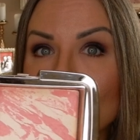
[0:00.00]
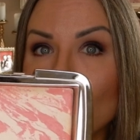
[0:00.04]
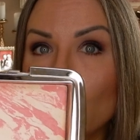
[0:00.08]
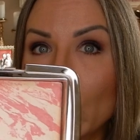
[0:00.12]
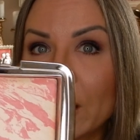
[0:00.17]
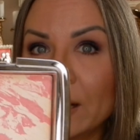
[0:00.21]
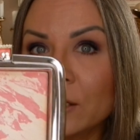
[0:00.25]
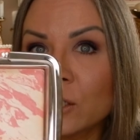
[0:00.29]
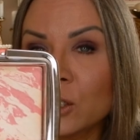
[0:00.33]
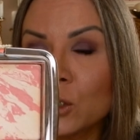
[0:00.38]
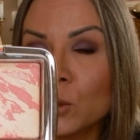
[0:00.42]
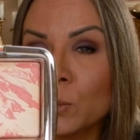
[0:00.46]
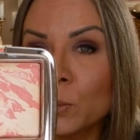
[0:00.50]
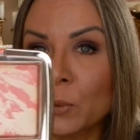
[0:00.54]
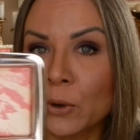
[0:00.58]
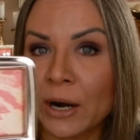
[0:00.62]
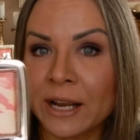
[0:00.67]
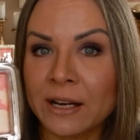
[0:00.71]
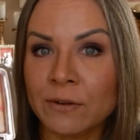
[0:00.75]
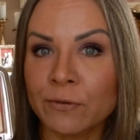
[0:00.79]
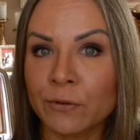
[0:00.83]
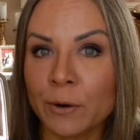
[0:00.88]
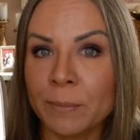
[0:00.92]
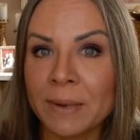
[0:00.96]
be way too
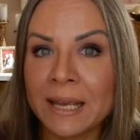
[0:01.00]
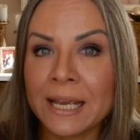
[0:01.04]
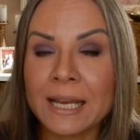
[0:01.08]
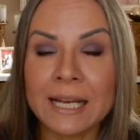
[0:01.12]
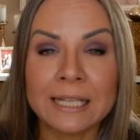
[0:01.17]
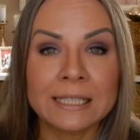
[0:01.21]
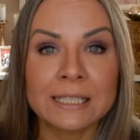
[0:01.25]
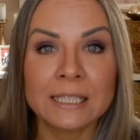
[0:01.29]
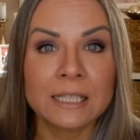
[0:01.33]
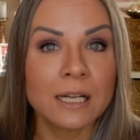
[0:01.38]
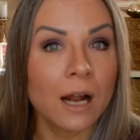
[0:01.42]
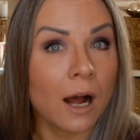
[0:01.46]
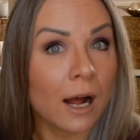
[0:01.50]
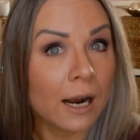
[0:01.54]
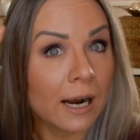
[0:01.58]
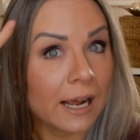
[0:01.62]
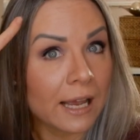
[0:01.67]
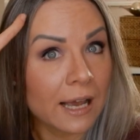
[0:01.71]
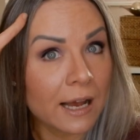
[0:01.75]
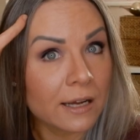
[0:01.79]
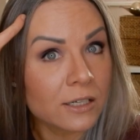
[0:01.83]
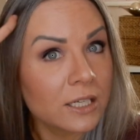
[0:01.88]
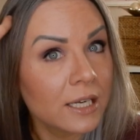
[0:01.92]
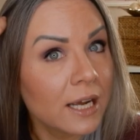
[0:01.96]
bright for me. It's not,
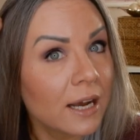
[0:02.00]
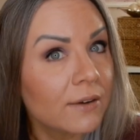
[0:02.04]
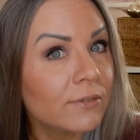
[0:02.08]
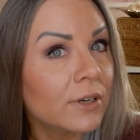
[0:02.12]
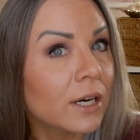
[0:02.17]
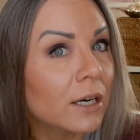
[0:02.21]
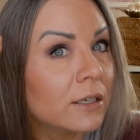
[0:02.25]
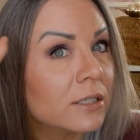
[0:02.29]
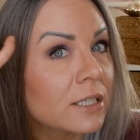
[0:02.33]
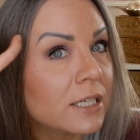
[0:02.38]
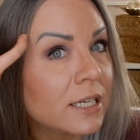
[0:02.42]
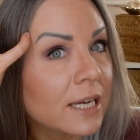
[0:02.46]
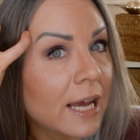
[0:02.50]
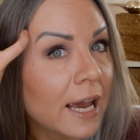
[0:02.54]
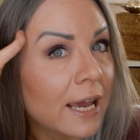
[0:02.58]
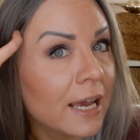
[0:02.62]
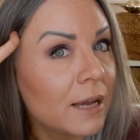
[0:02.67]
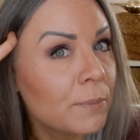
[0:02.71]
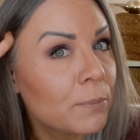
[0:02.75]
I actually have it on today.